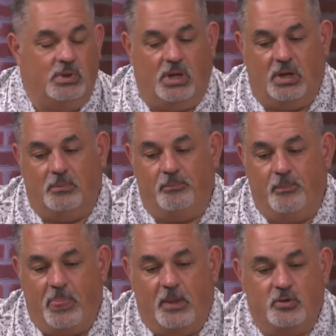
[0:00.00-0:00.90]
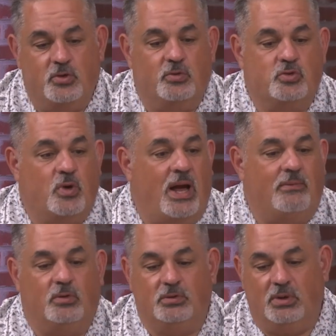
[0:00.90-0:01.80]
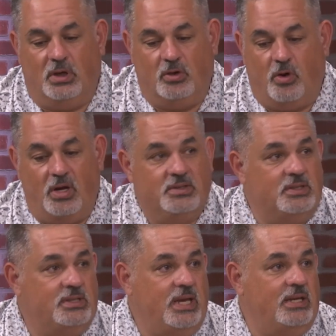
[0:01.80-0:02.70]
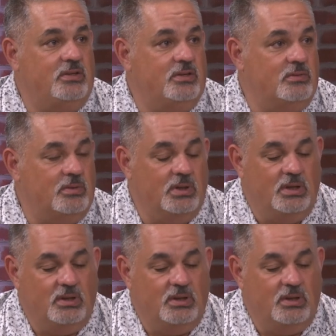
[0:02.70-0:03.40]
Um, to travel across the state to